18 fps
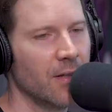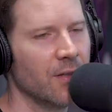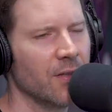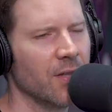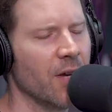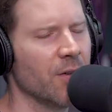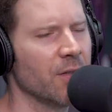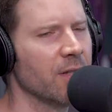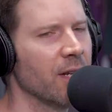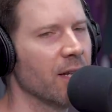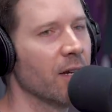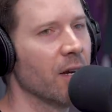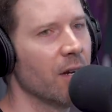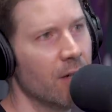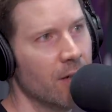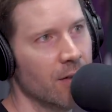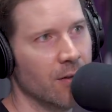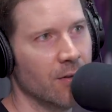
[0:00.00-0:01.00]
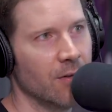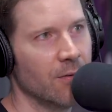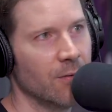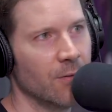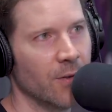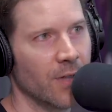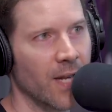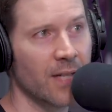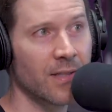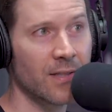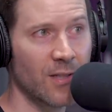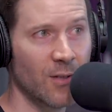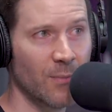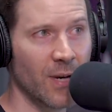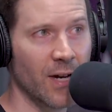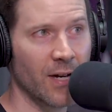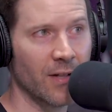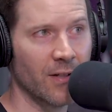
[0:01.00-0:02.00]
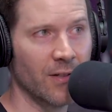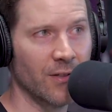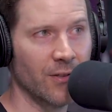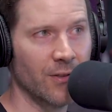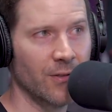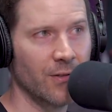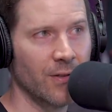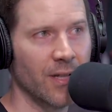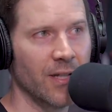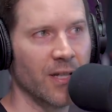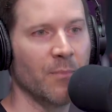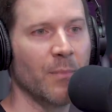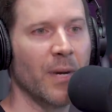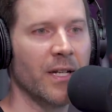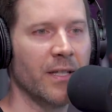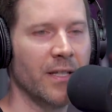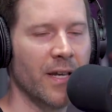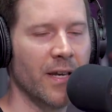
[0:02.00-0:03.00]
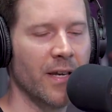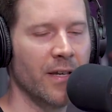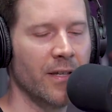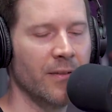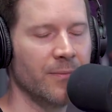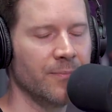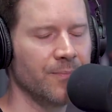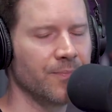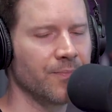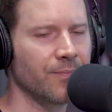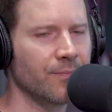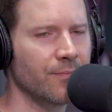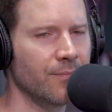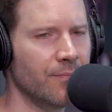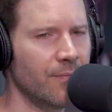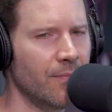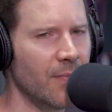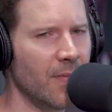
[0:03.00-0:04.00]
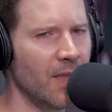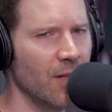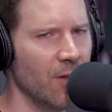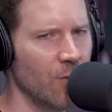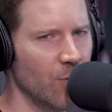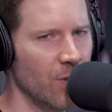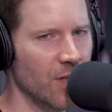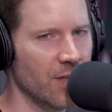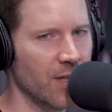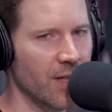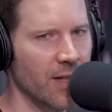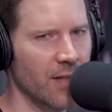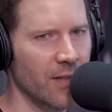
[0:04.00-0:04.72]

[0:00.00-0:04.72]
So I was like, oh, well, that's something I could do. And then my dad was an